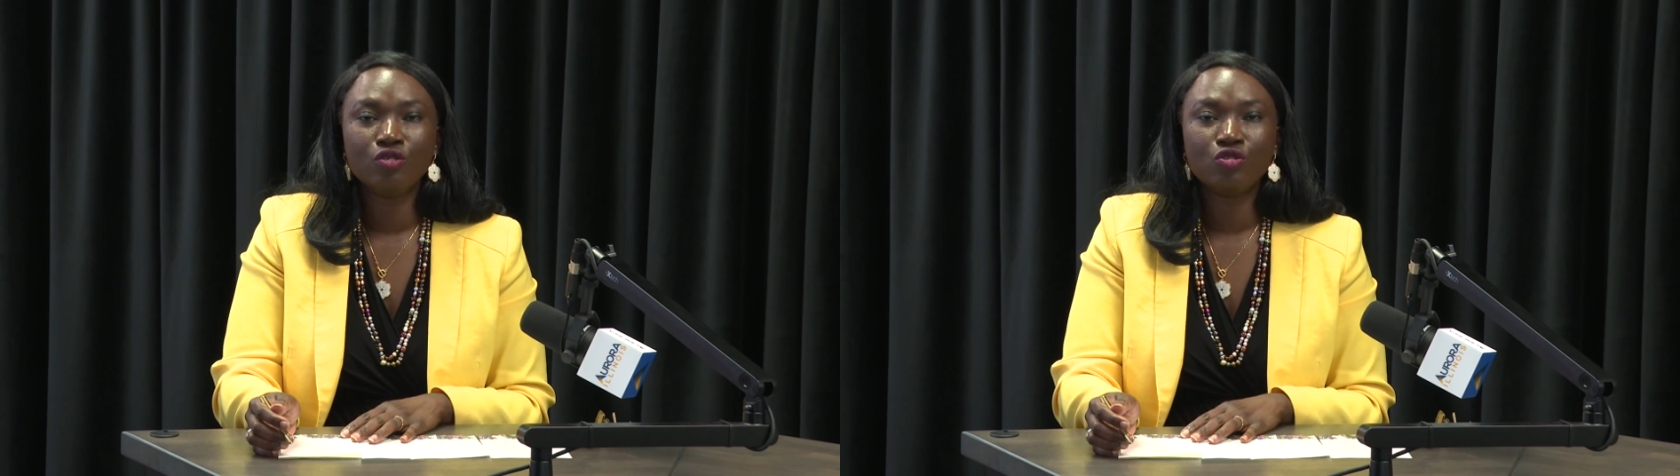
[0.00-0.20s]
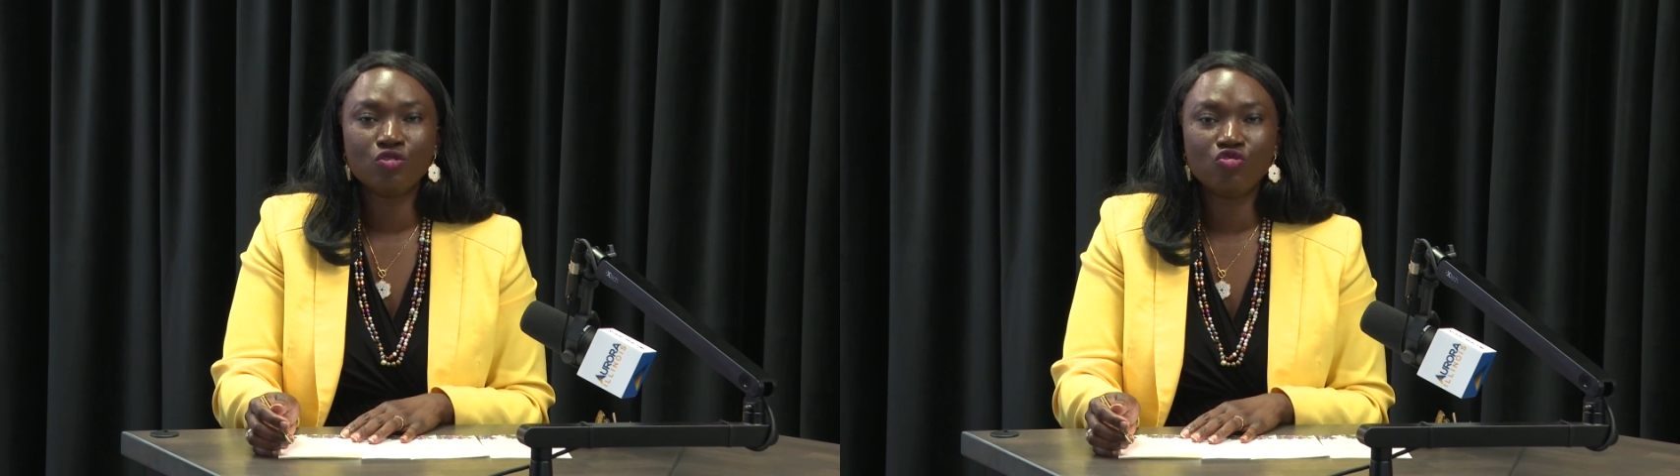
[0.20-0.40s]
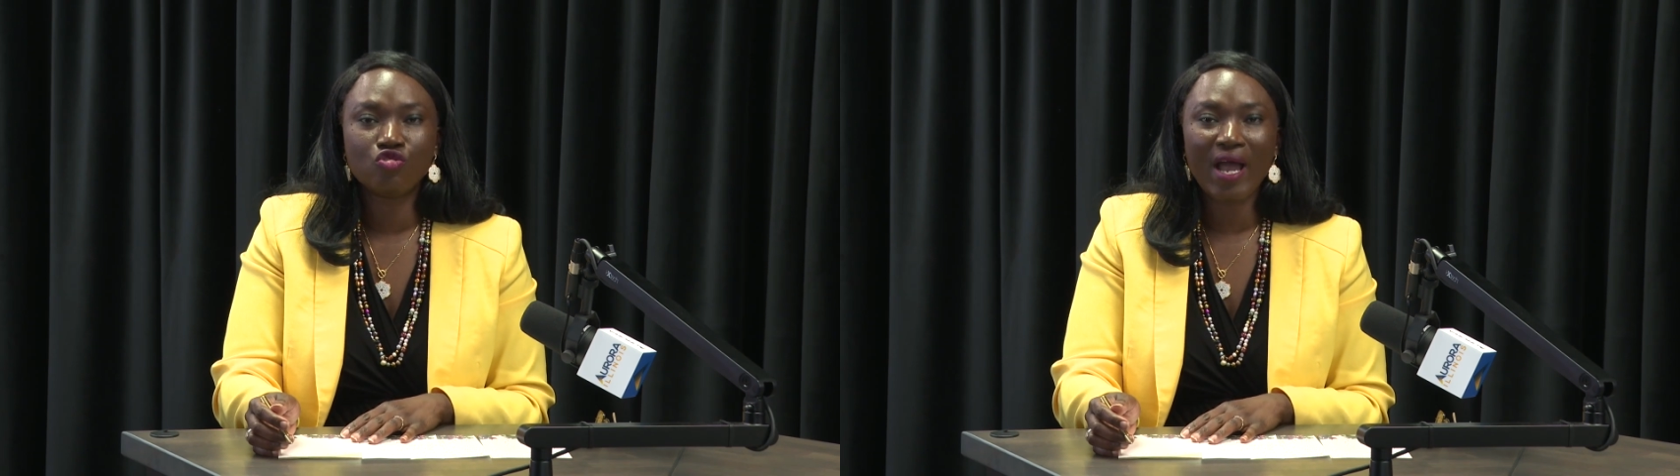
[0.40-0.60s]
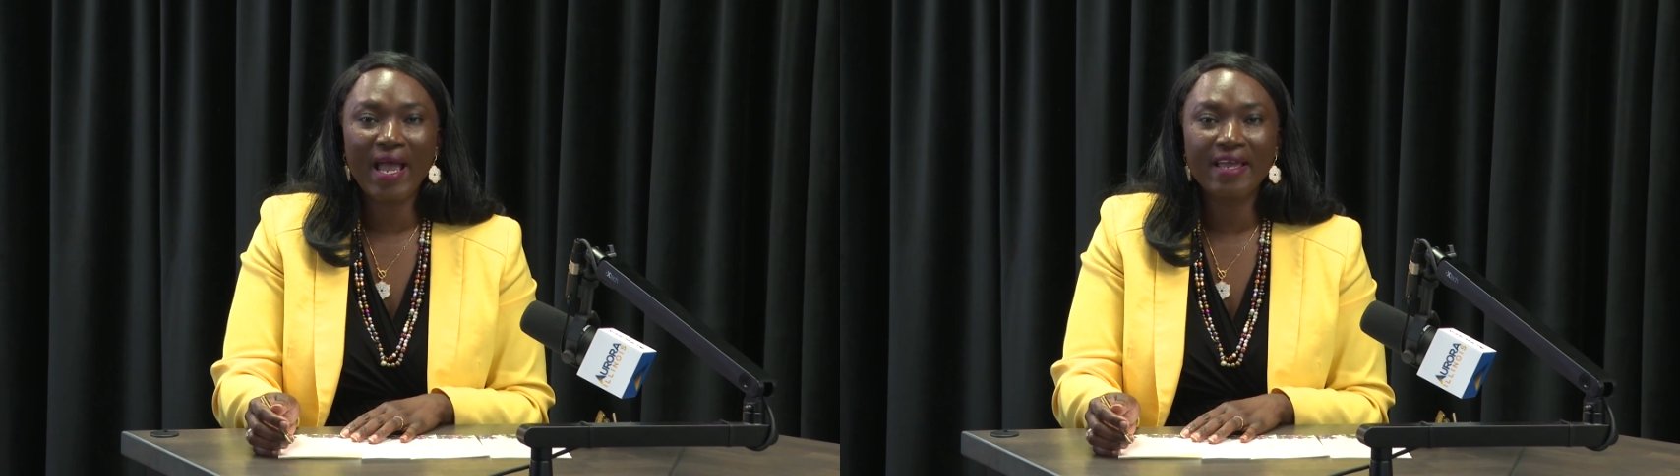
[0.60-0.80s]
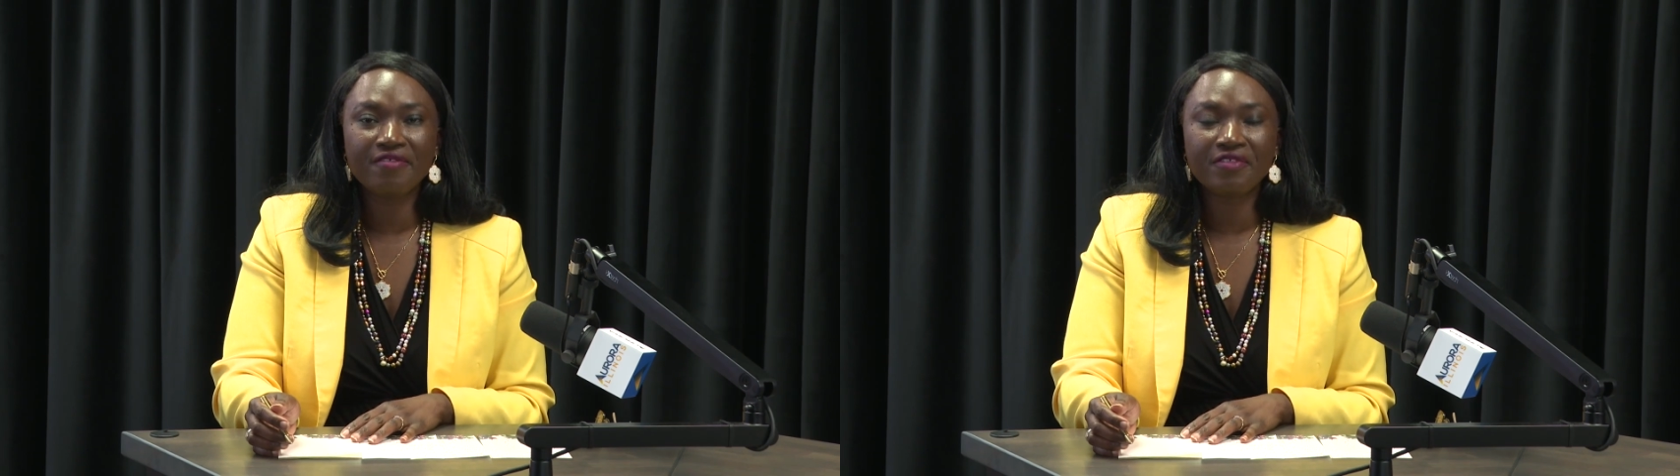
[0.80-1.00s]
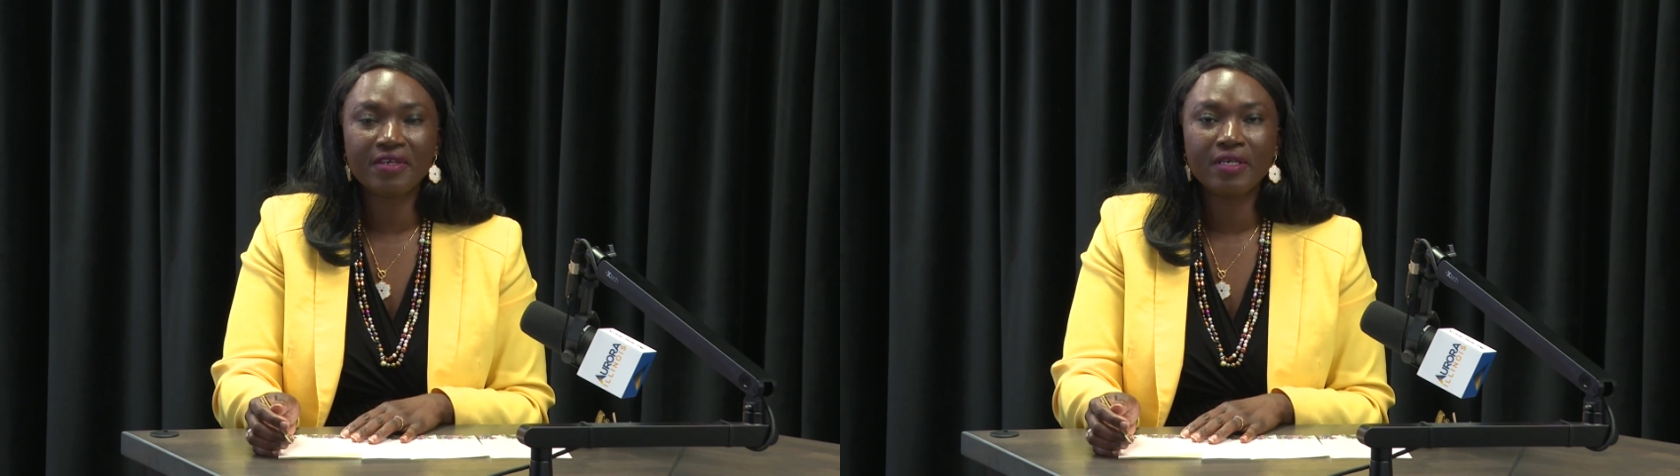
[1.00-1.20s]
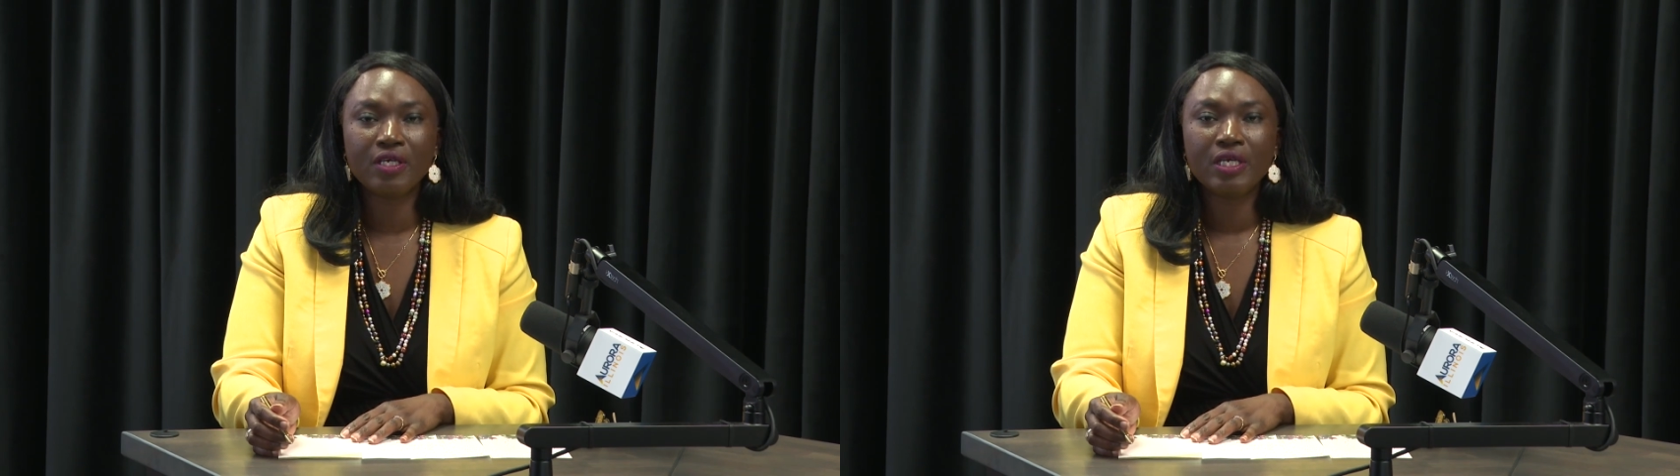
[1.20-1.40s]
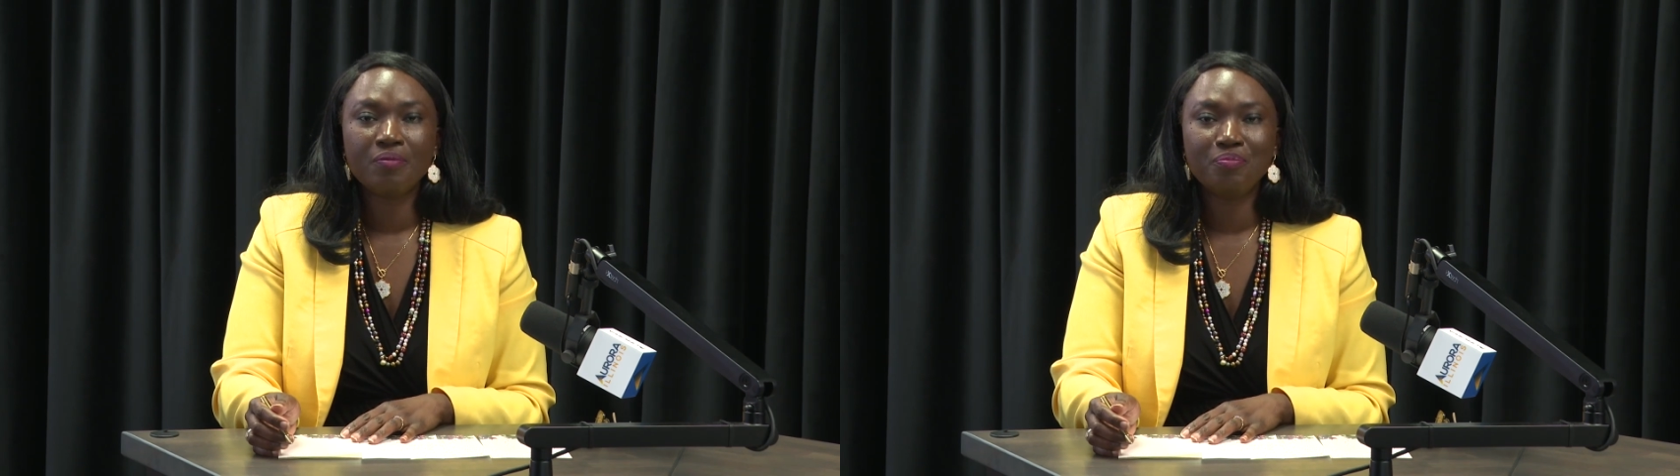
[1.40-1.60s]
to drive
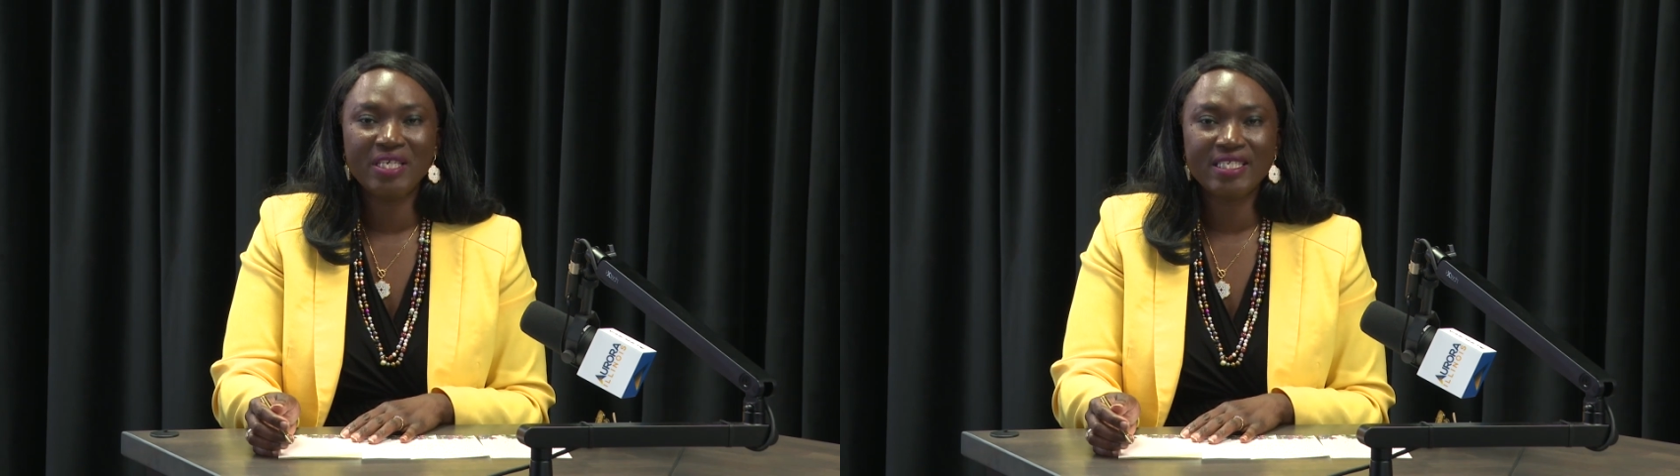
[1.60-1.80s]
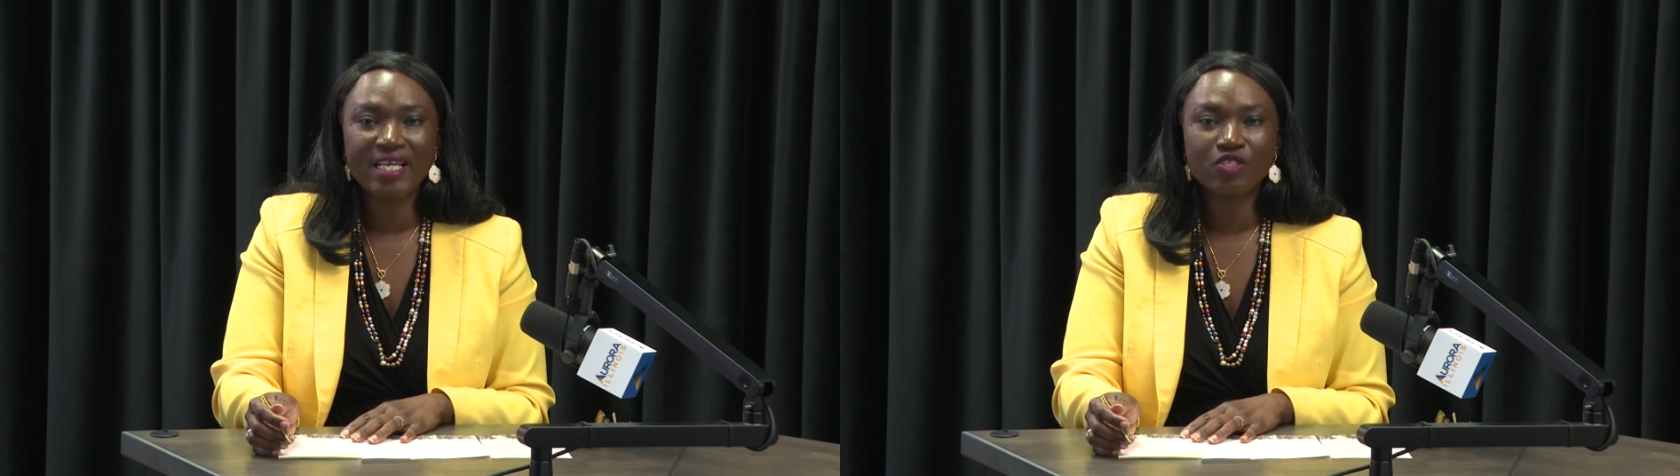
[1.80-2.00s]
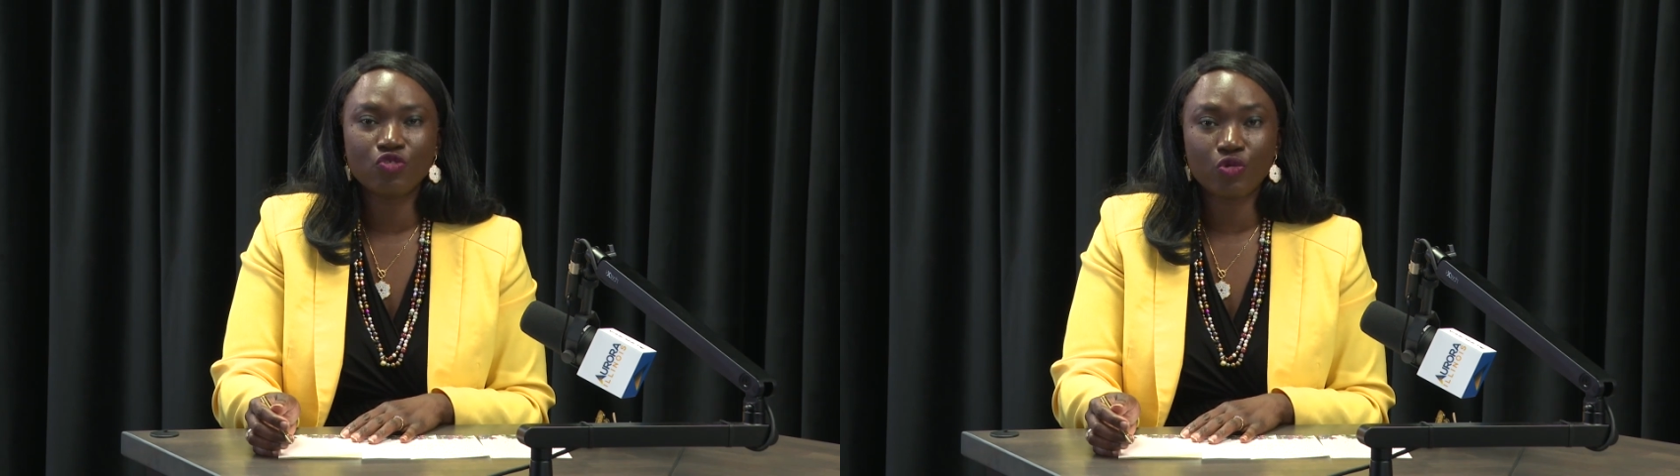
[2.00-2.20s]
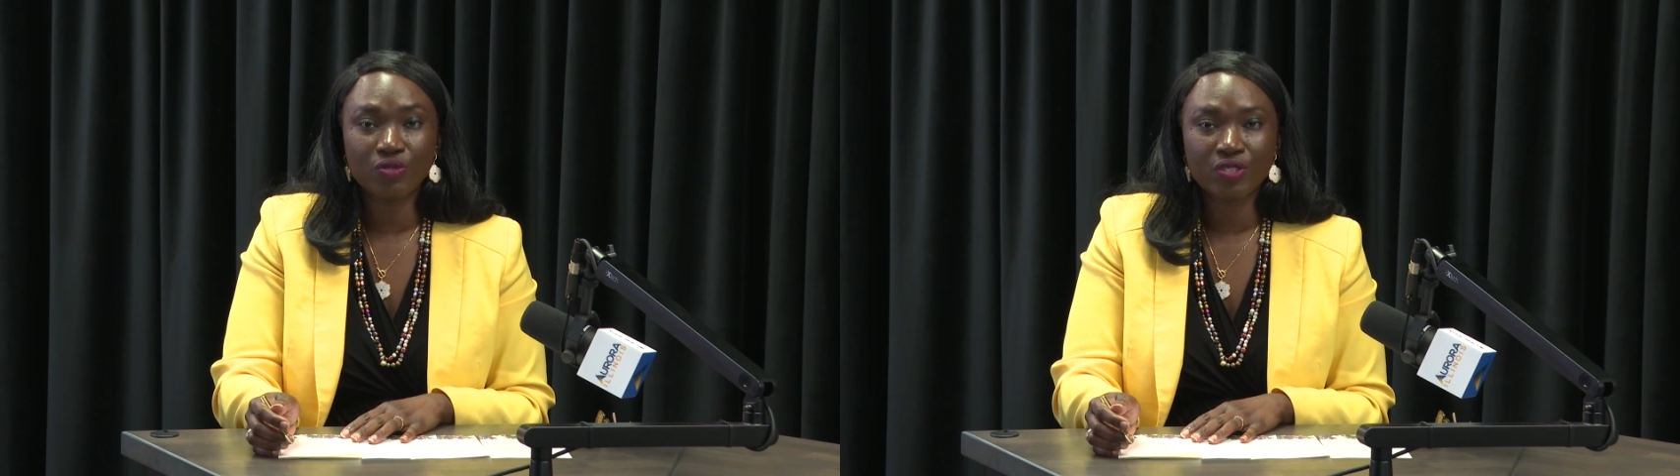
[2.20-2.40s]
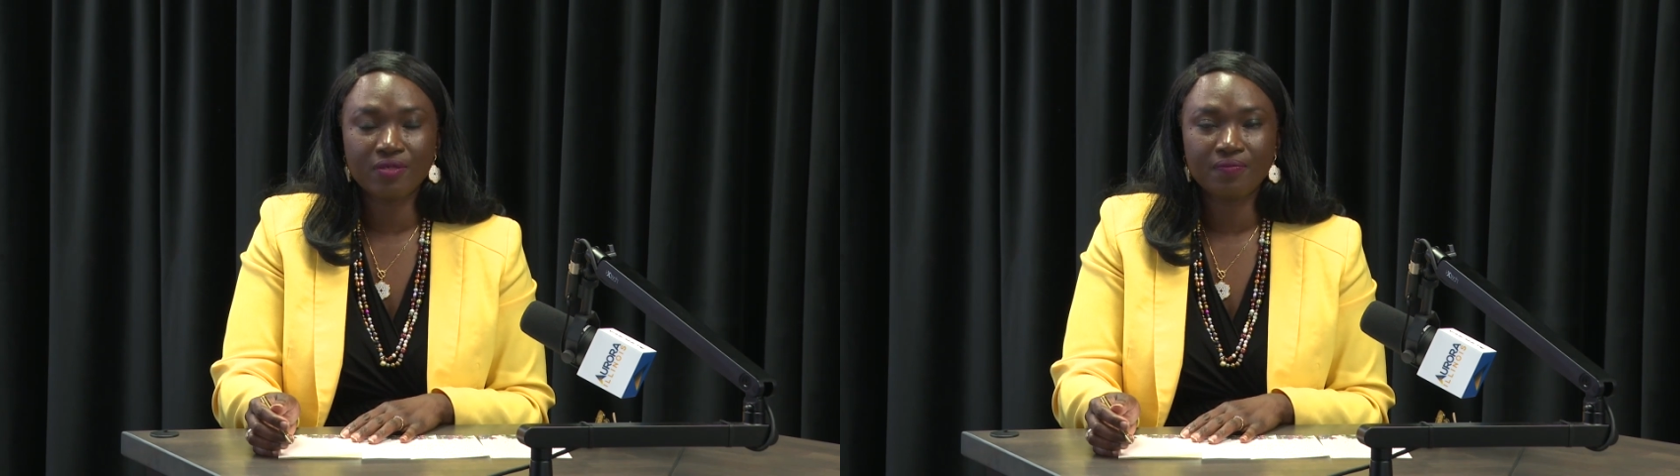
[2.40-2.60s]
business growth.